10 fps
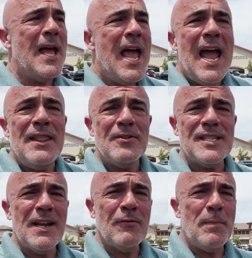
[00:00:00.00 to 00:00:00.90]
And there's
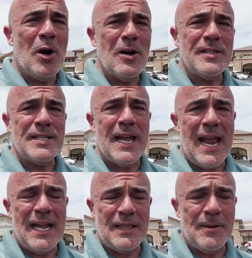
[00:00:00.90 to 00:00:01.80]
several parts to
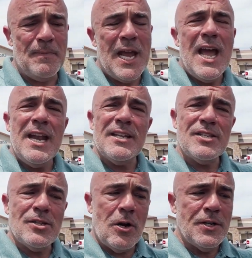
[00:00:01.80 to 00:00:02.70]
Anthem, and it
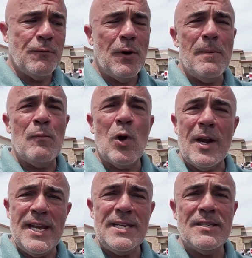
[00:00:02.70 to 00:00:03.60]
starts from where
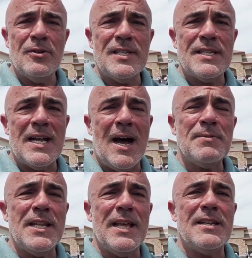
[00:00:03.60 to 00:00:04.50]
Eastern
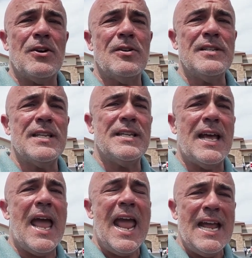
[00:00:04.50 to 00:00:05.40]
stops and then turns
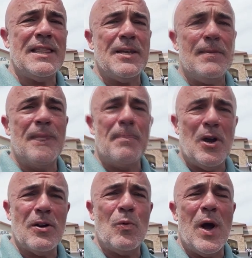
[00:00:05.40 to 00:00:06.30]
into Anthem
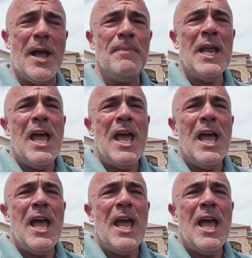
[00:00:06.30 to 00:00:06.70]
Parkway.